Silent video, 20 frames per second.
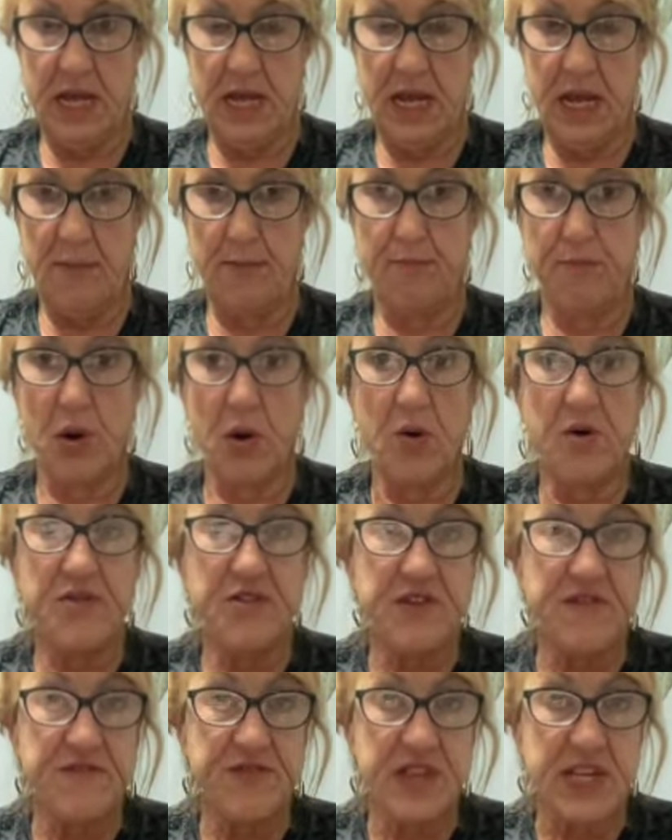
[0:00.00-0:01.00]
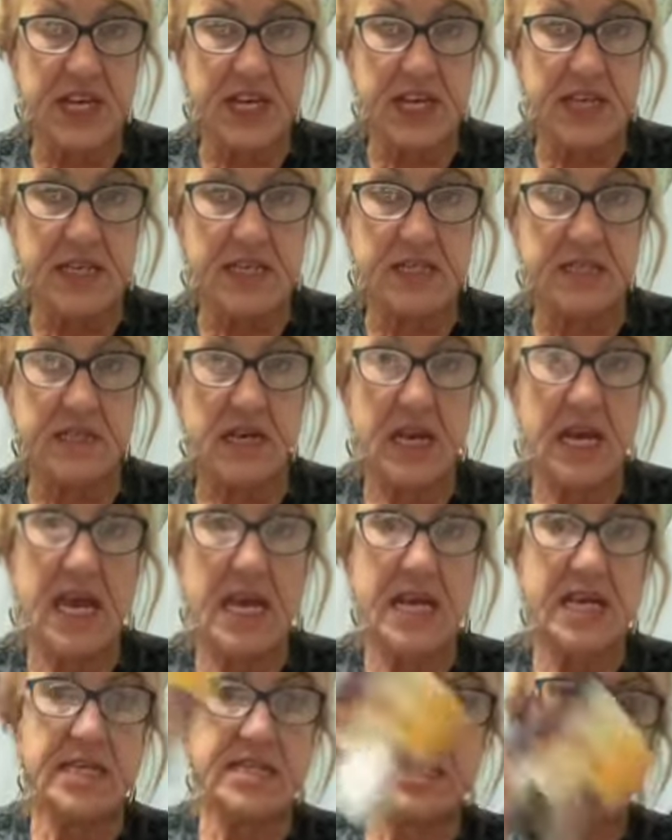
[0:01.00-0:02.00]
And both of these
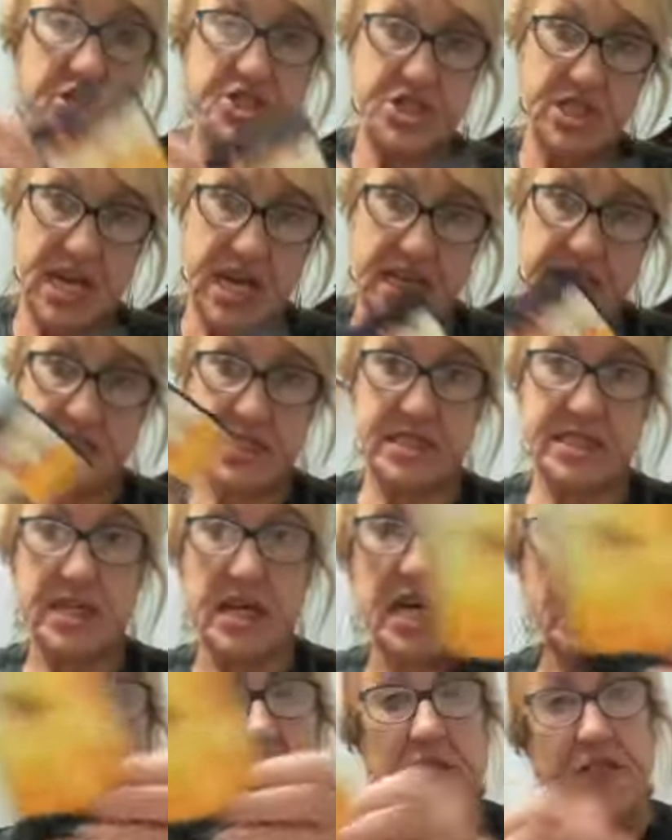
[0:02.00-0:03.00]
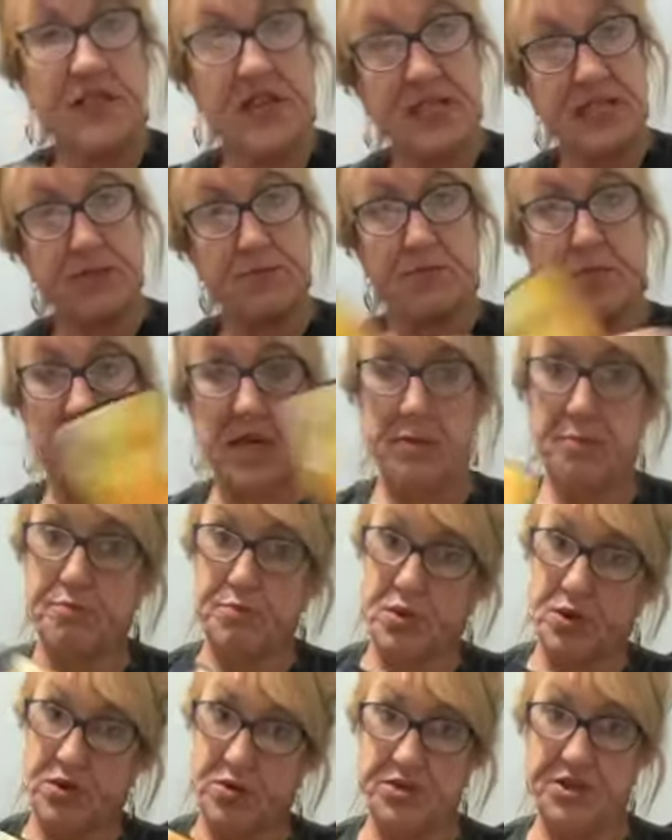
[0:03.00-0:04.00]
suggest this being
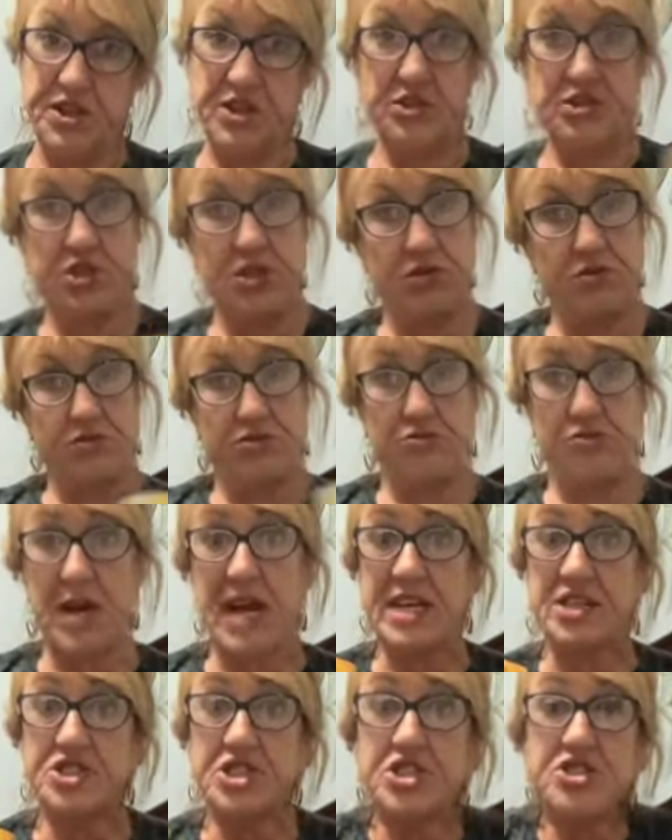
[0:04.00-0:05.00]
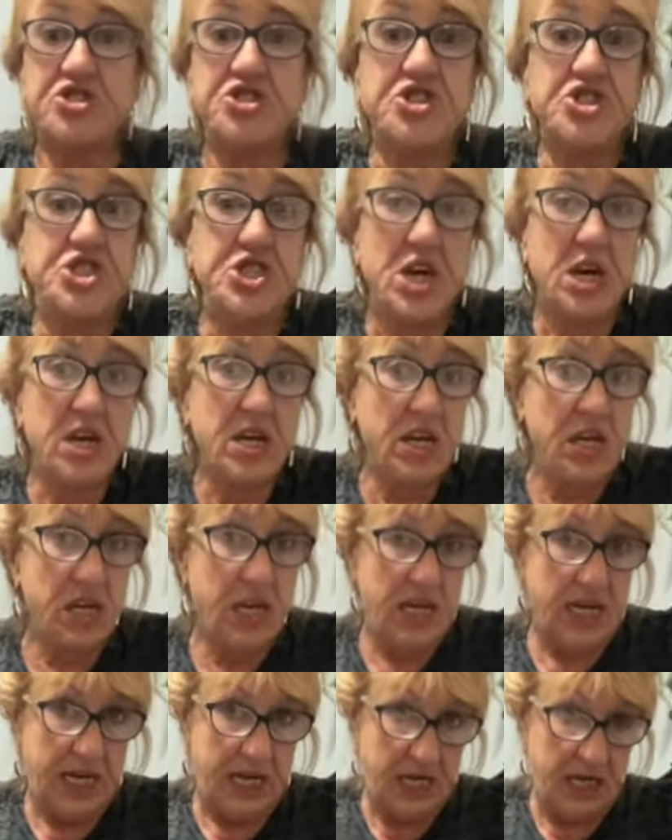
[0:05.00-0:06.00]
pulled in two directions,
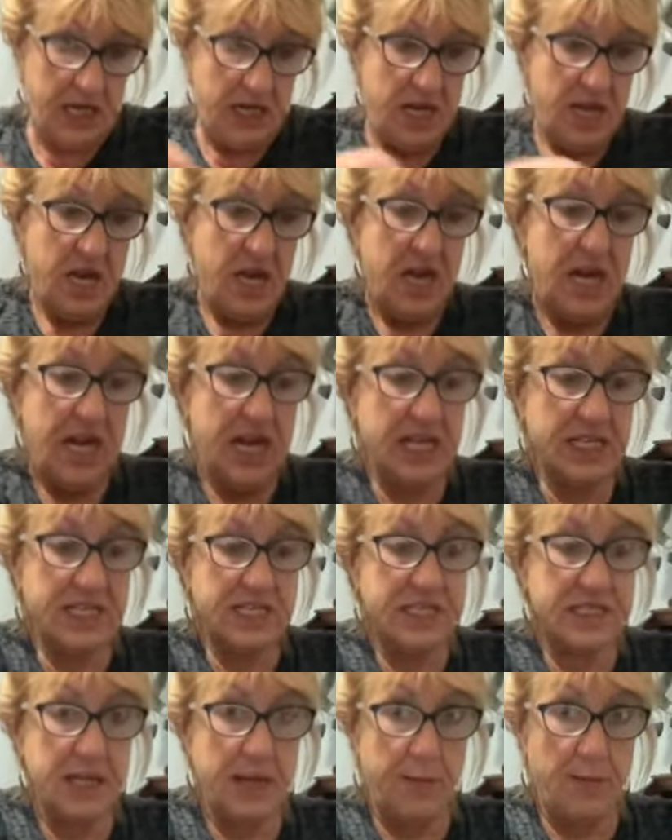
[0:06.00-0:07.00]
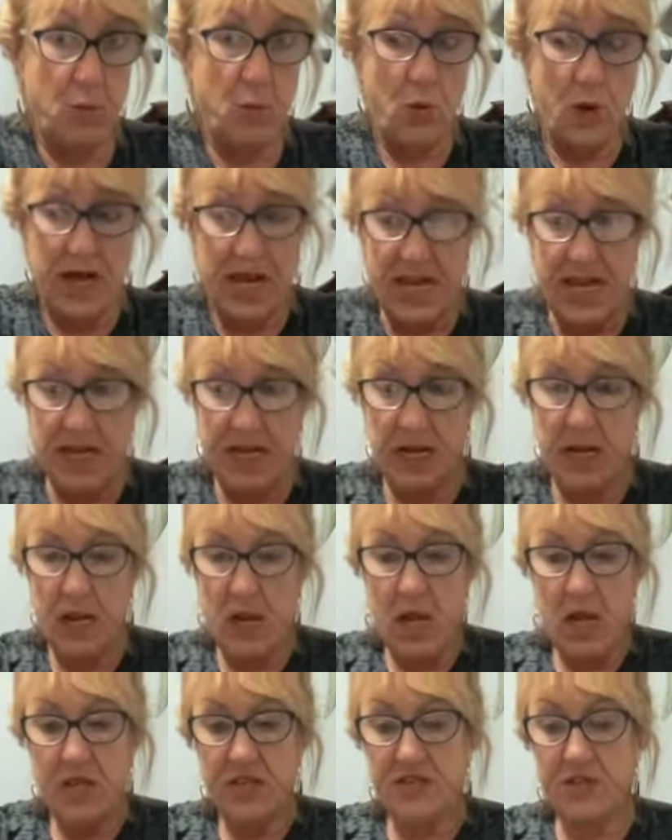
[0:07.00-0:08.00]
juggling in some way.
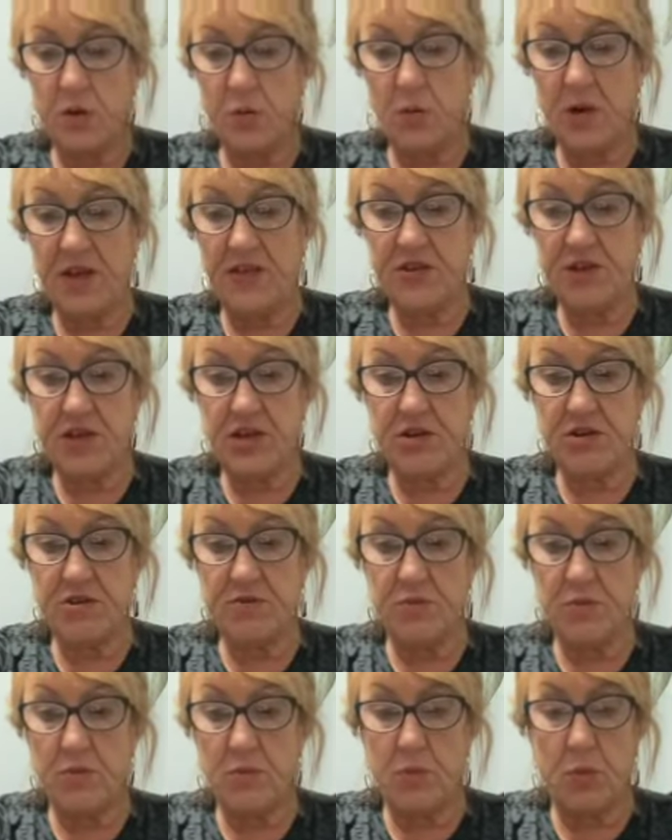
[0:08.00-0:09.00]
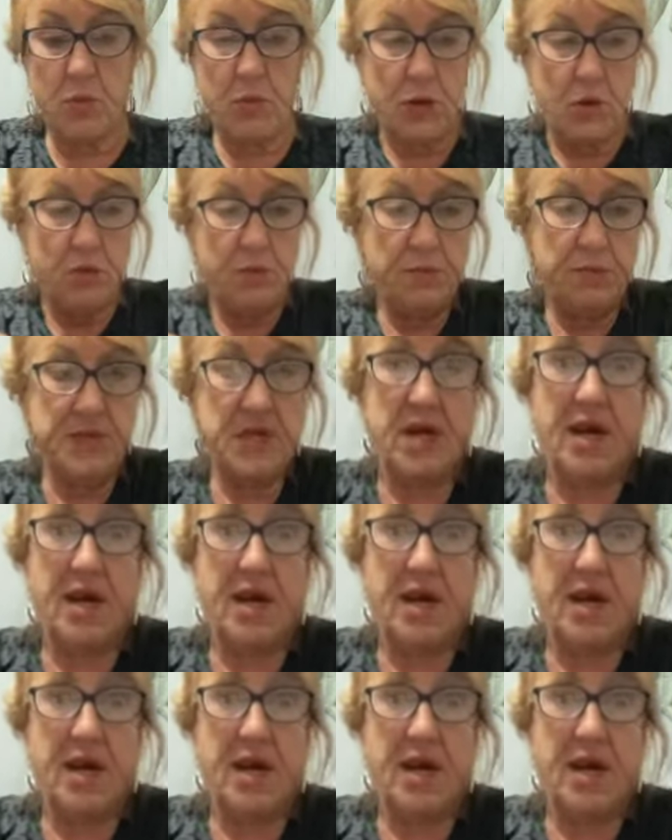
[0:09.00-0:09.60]
So whether you're, oh,